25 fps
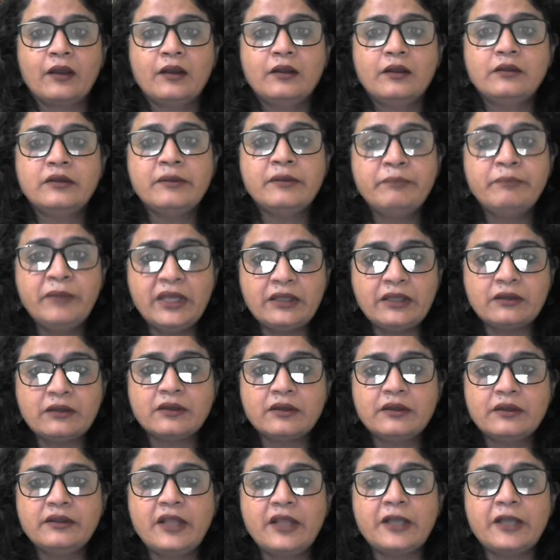The
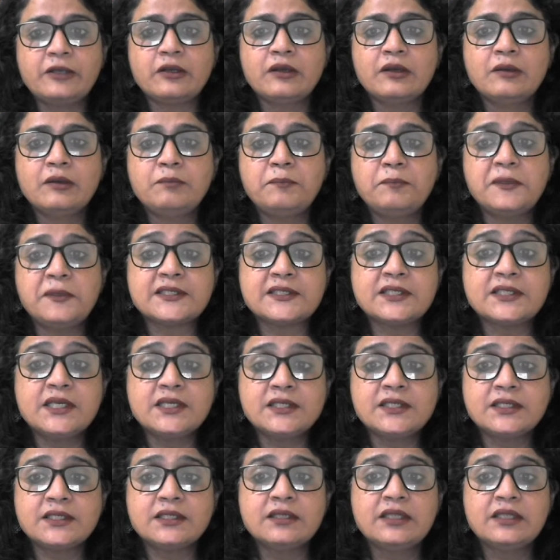myth that
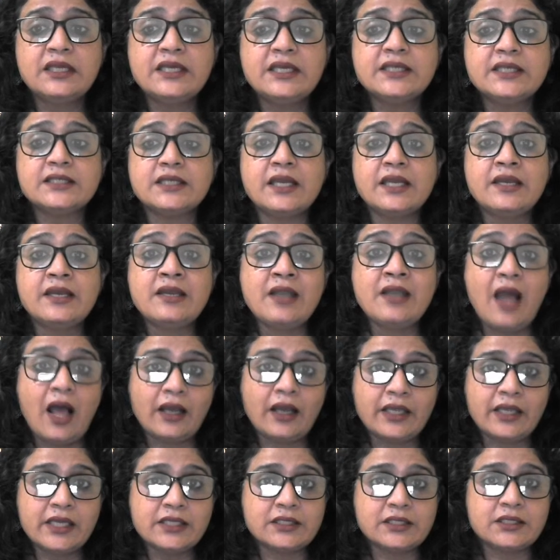possessed these
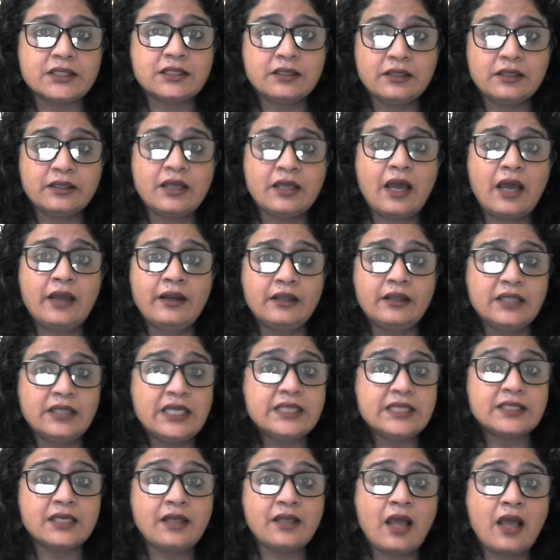anarchists,
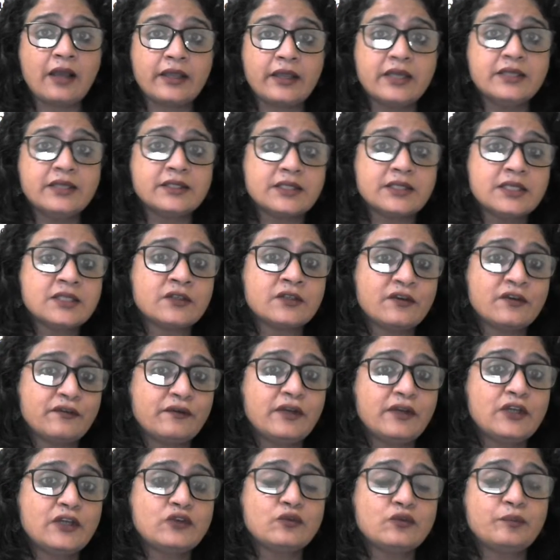these anarchists is
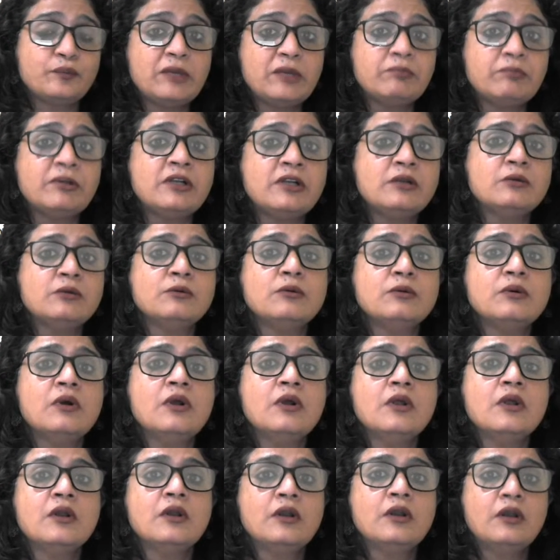referring to people
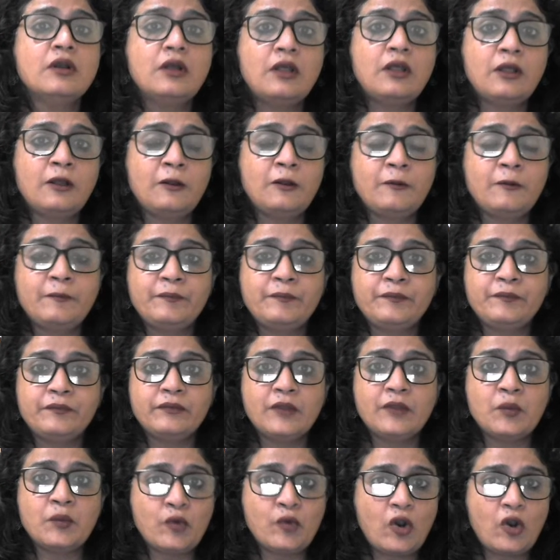who
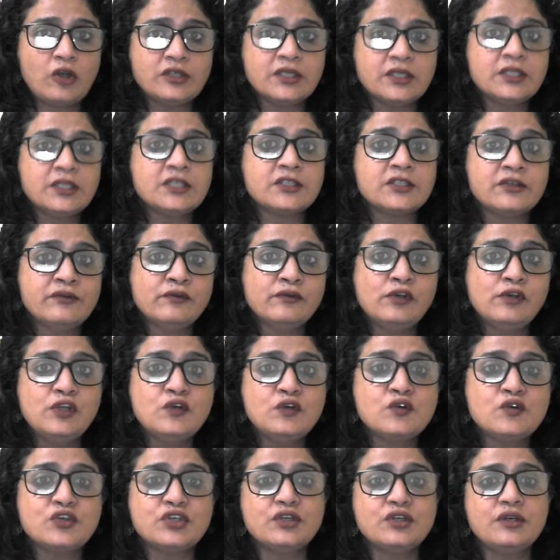brought this
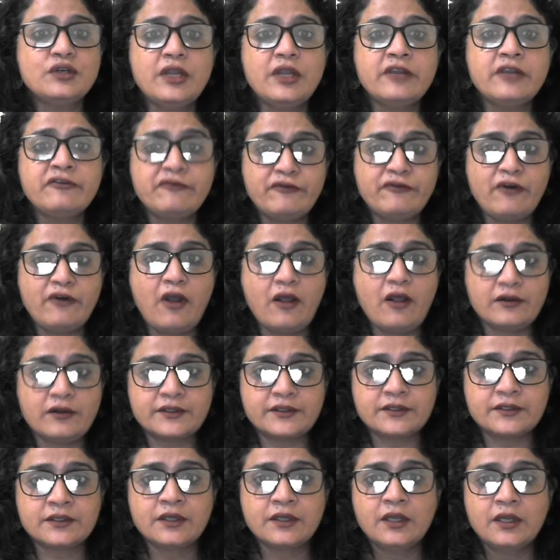revolution in
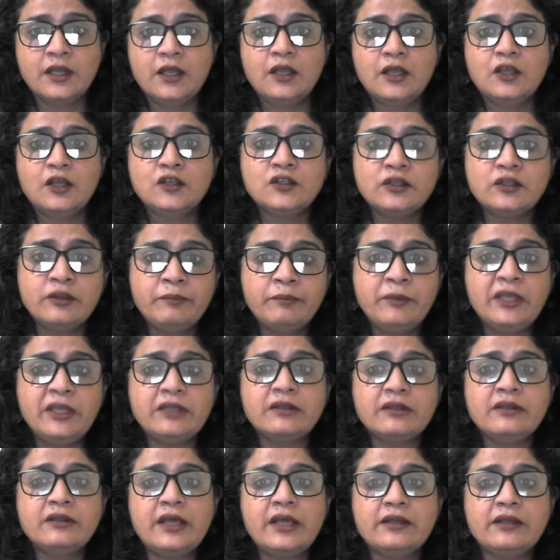France. So the
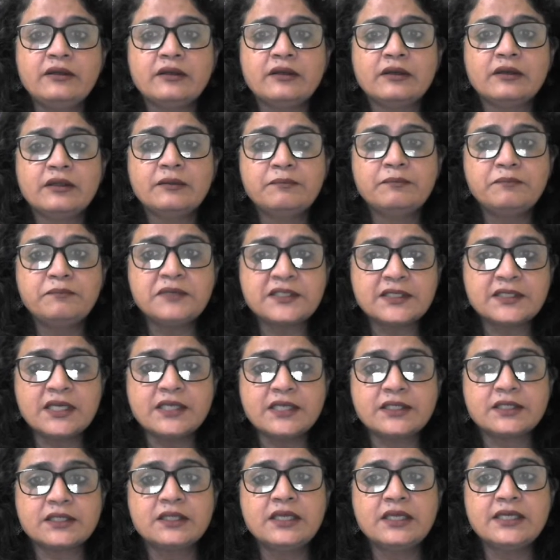myth that
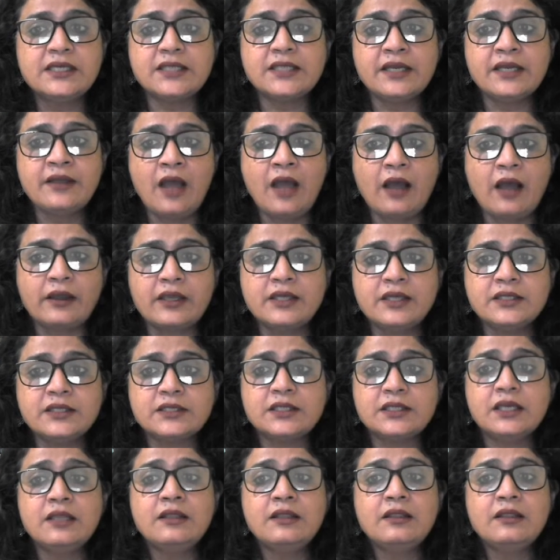possessed these
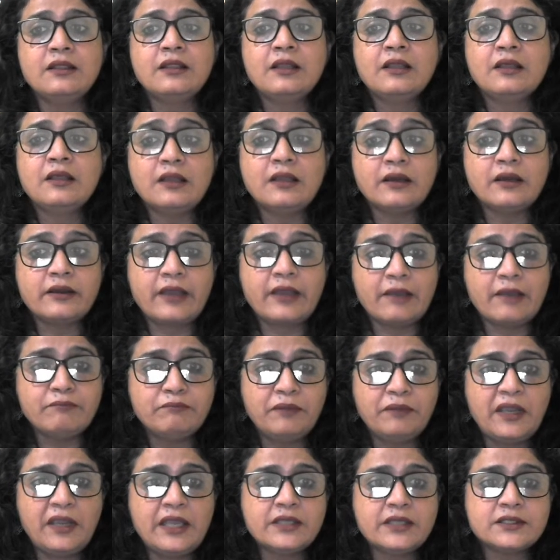anarchists in their
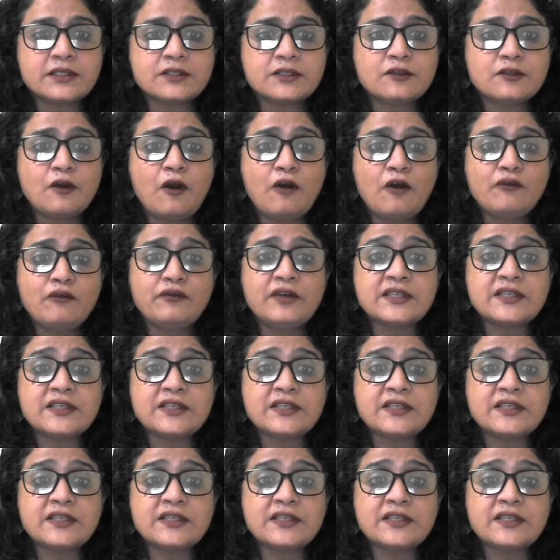campaigns of